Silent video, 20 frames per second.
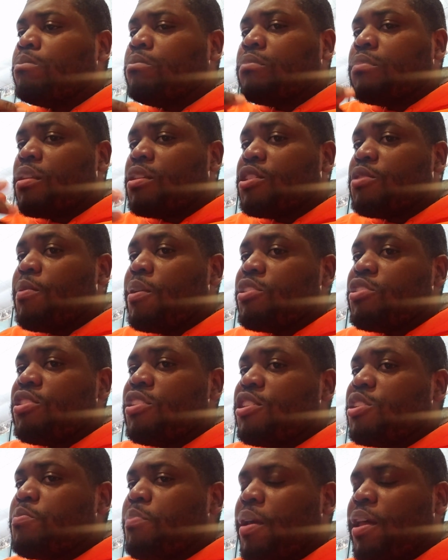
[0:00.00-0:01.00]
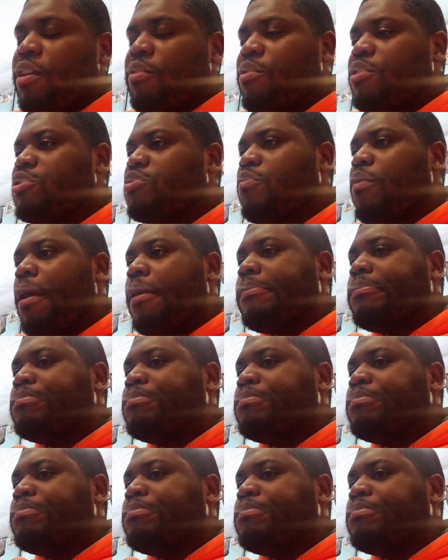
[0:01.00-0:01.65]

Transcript: especially a Hispanic restaurant,